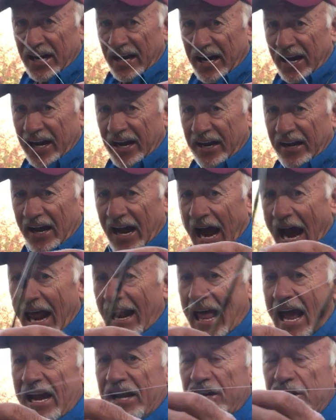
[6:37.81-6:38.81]
And I
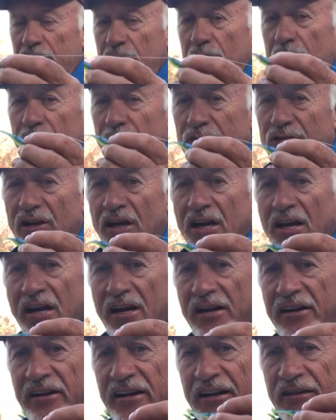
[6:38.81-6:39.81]
like to use
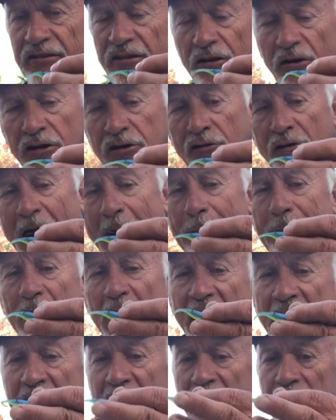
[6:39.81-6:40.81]
this little
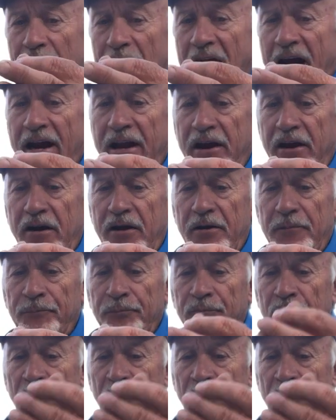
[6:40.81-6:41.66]
crappie head right here.